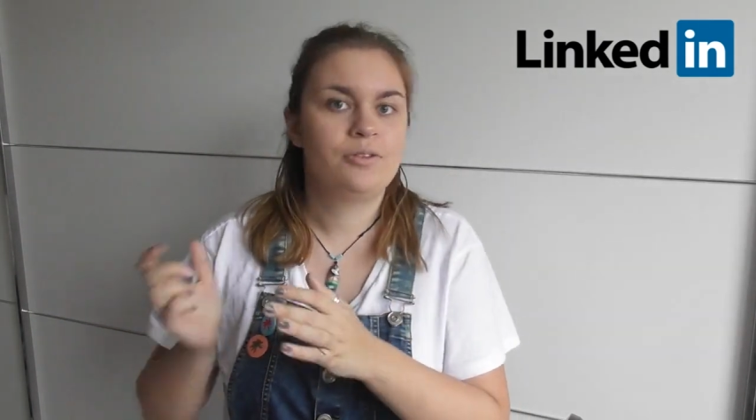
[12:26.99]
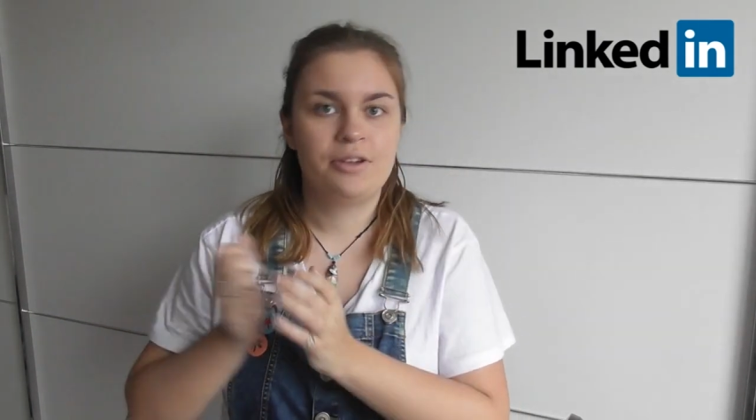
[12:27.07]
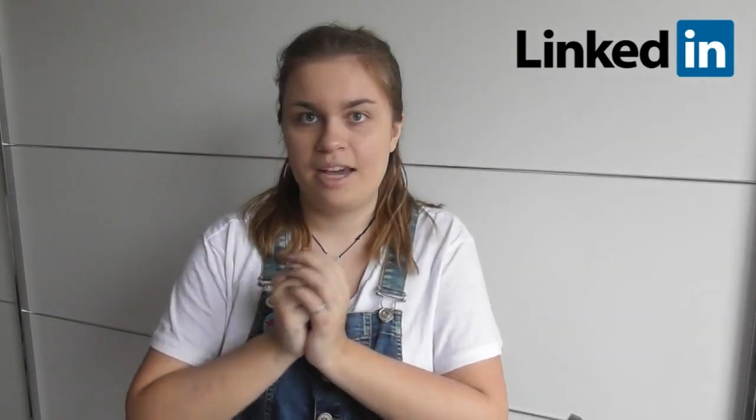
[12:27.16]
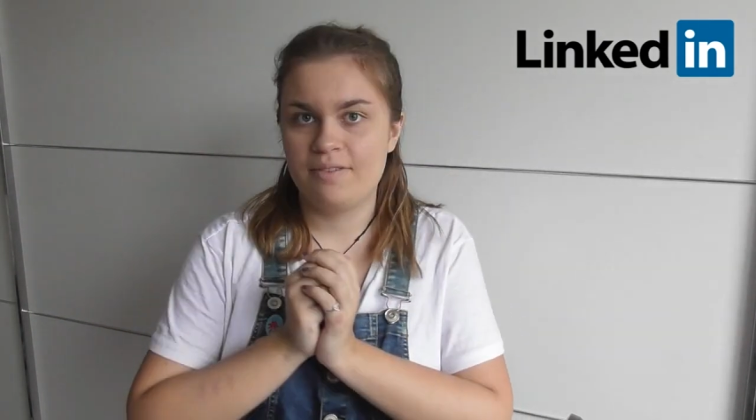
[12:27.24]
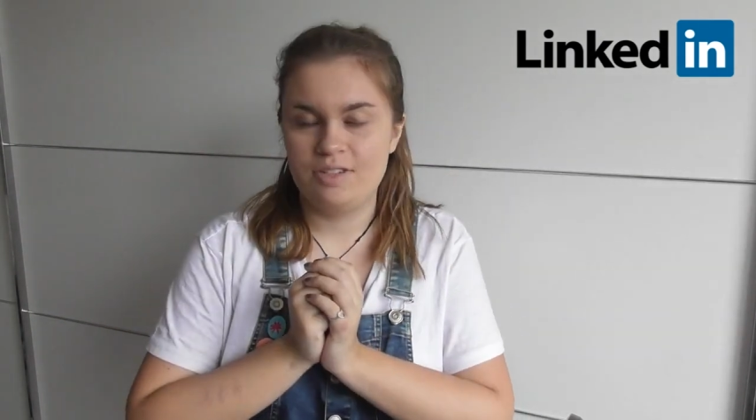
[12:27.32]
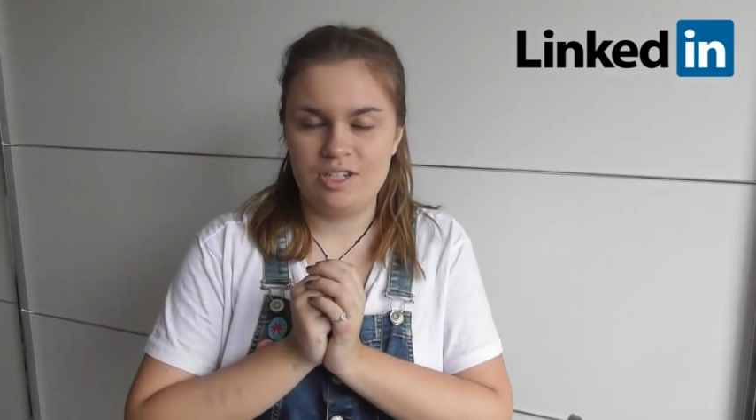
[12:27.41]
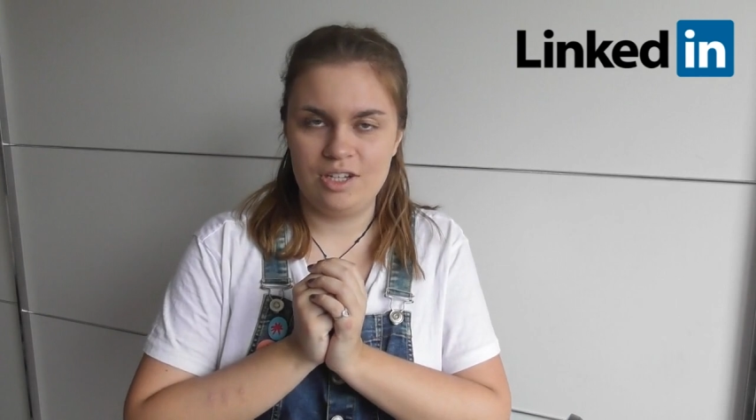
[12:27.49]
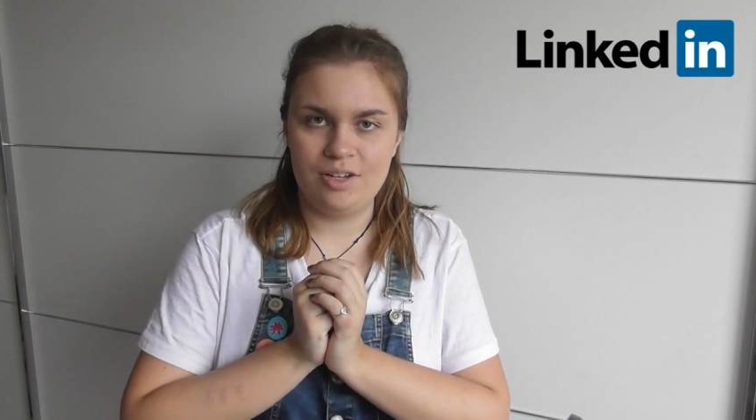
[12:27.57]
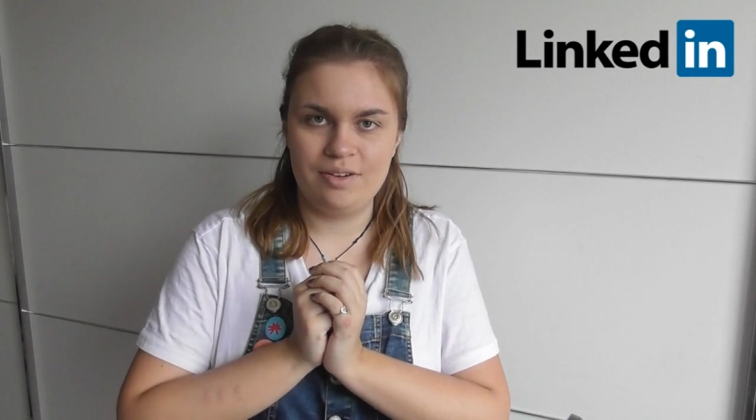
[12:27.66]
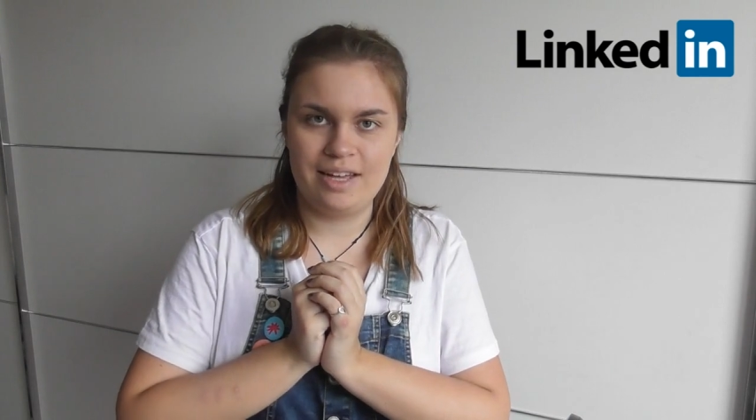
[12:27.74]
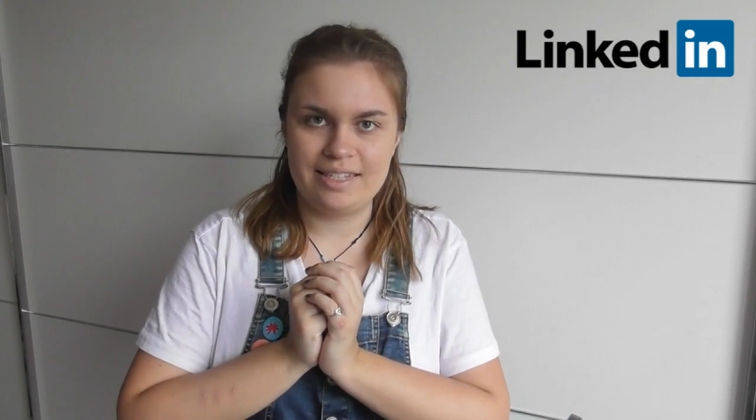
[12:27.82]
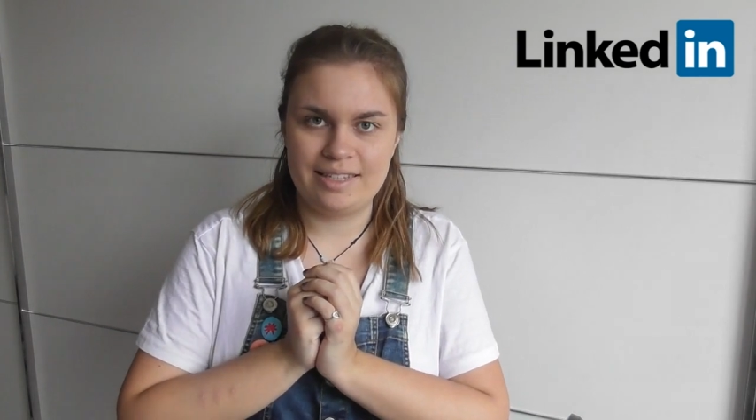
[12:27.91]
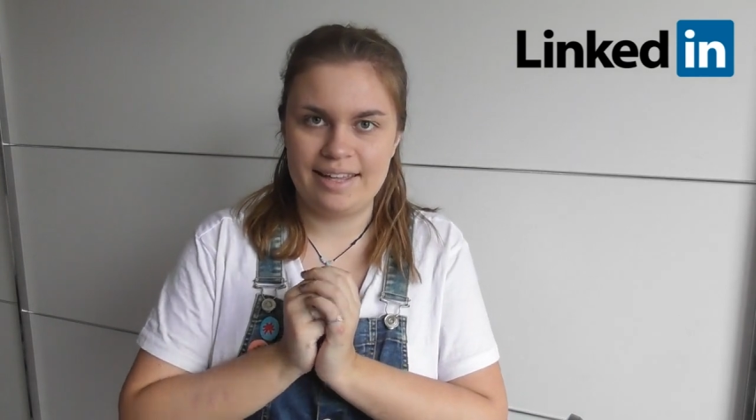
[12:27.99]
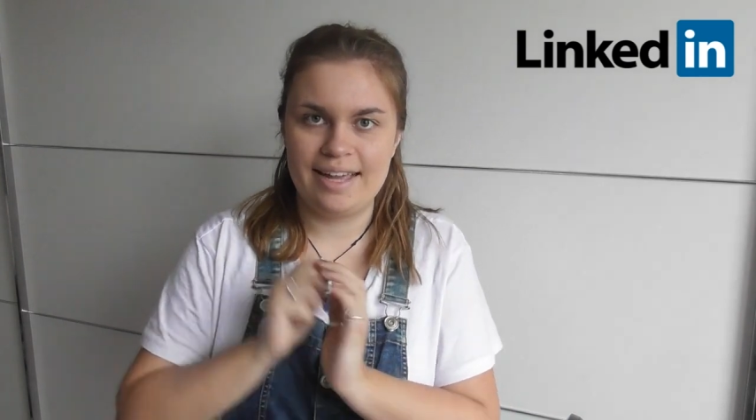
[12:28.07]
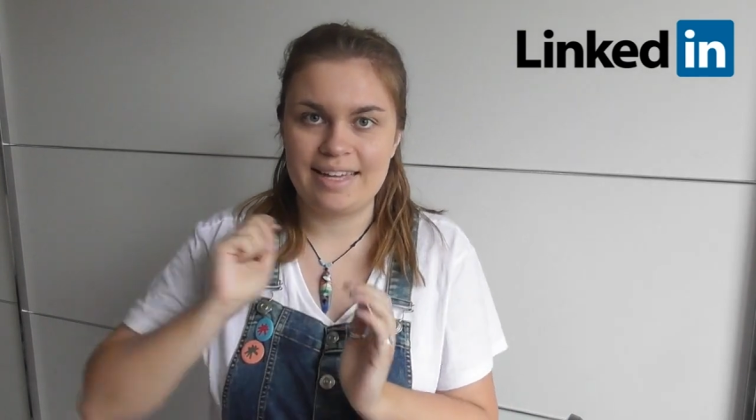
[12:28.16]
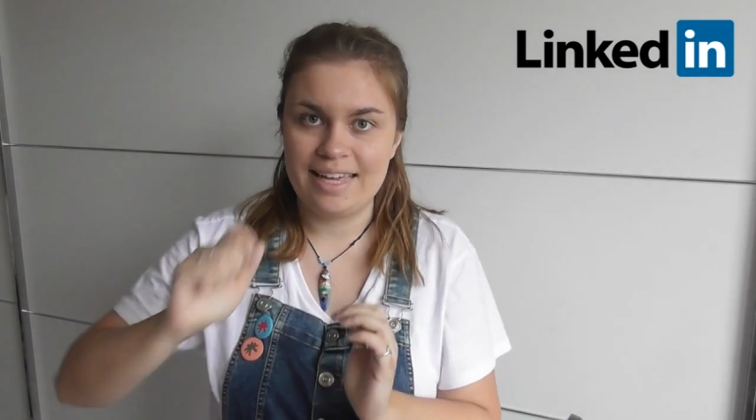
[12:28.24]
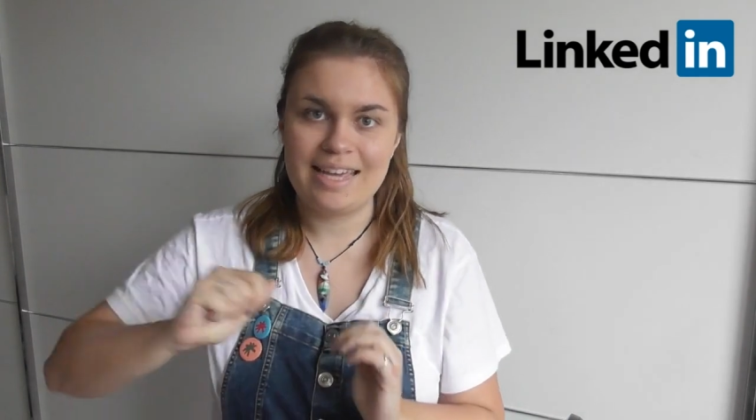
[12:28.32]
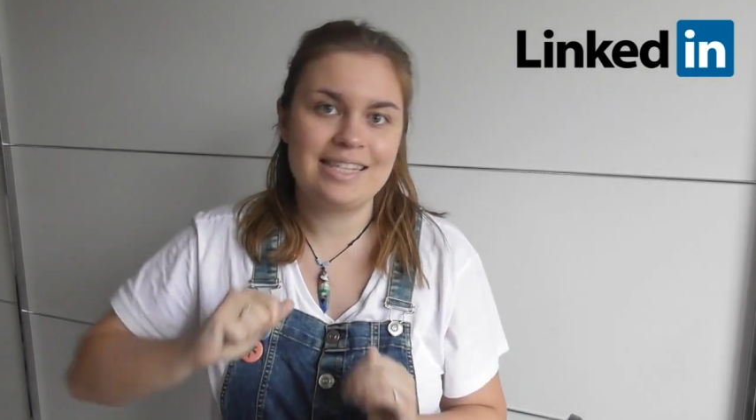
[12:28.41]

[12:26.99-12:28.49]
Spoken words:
all you have to do is click